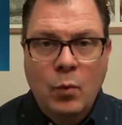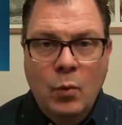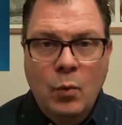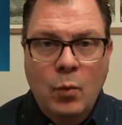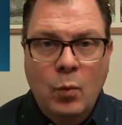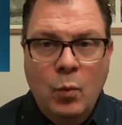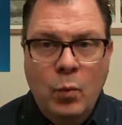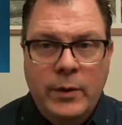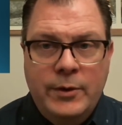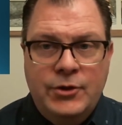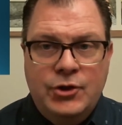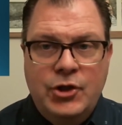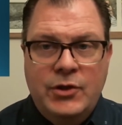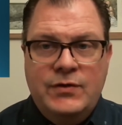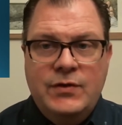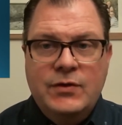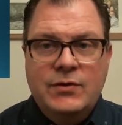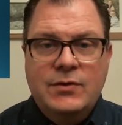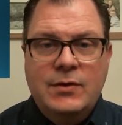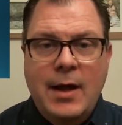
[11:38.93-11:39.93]
When
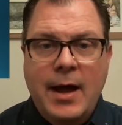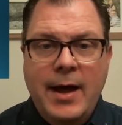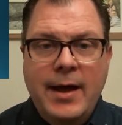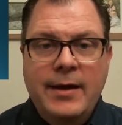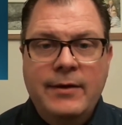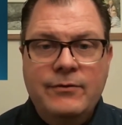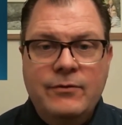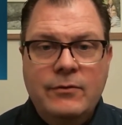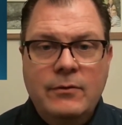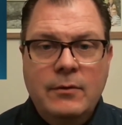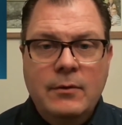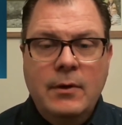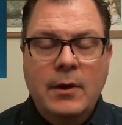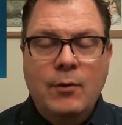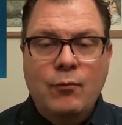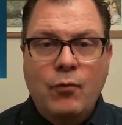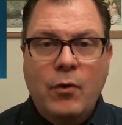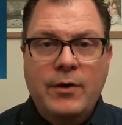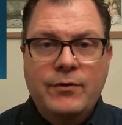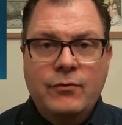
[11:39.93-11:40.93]
Jesus dies
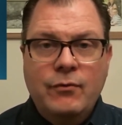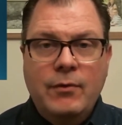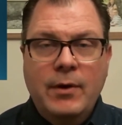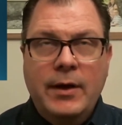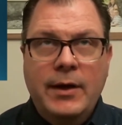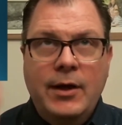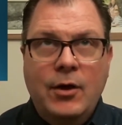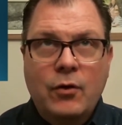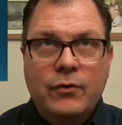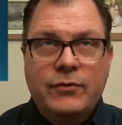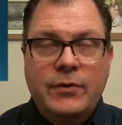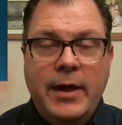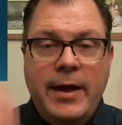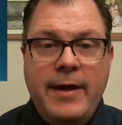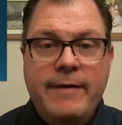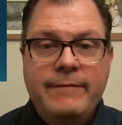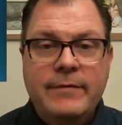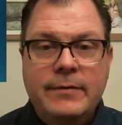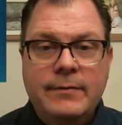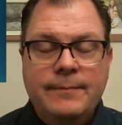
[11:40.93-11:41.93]
and he goes to
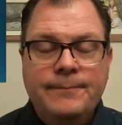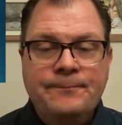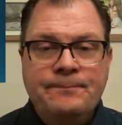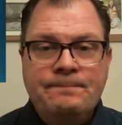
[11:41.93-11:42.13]
heaven,